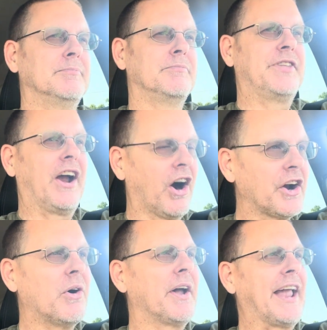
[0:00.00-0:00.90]
They are
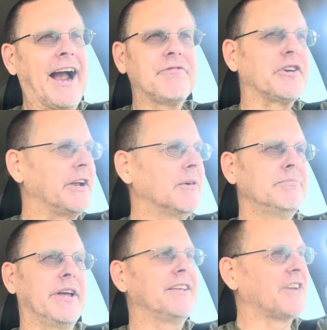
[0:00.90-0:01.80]
going after
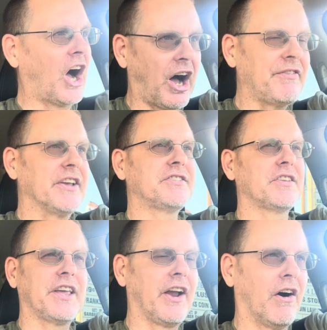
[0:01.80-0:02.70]
him. It's obvious
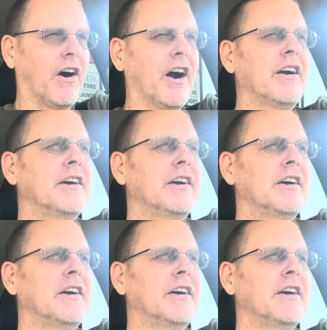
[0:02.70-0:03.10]
that they are.